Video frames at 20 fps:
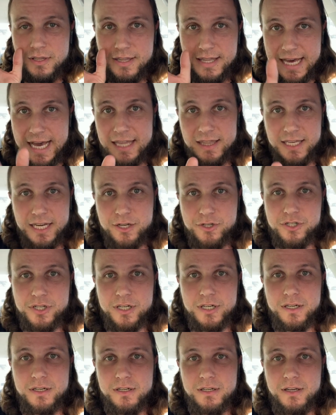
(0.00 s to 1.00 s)
that
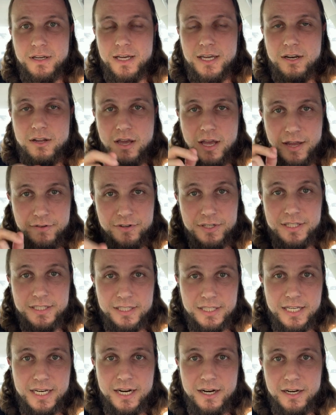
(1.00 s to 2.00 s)
lecture and
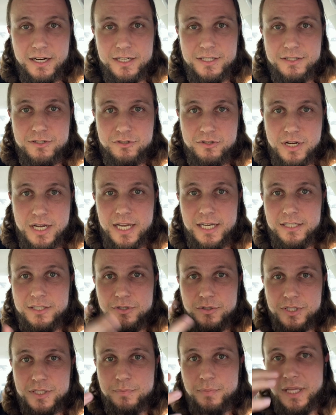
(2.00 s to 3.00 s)
everything that Eric's trying
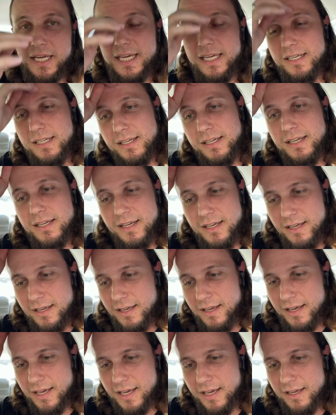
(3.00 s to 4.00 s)
to explain,
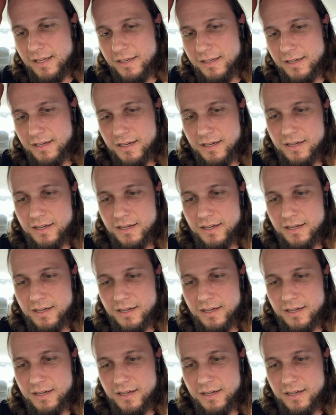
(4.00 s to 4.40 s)
and